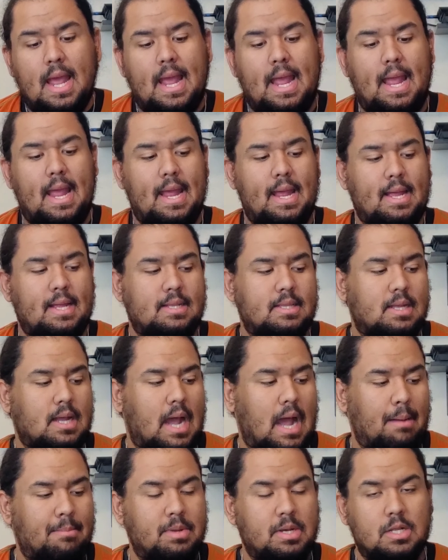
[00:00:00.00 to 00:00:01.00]
and
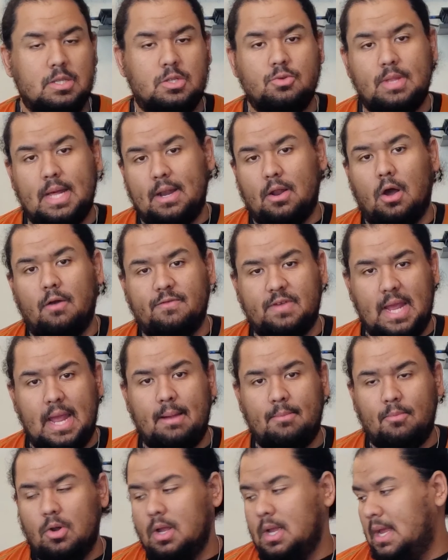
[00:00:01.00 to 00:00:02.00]
I'm going to do that off
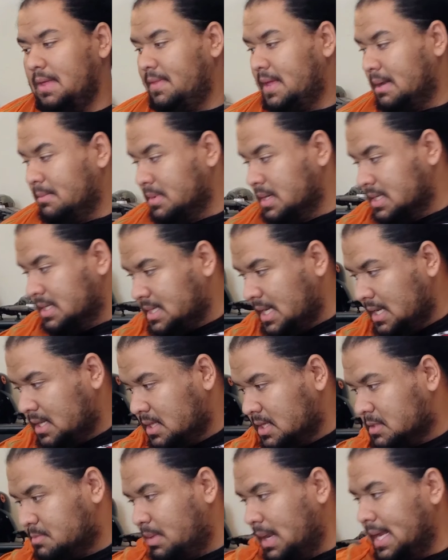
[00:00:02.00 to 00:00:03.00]
camera, and then I'm going to take
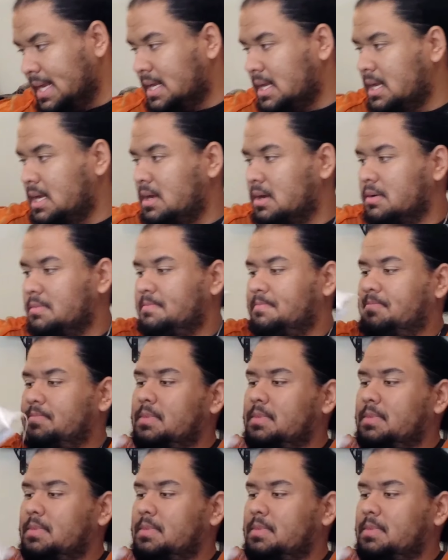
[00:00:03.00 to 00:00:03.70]
this blanket here,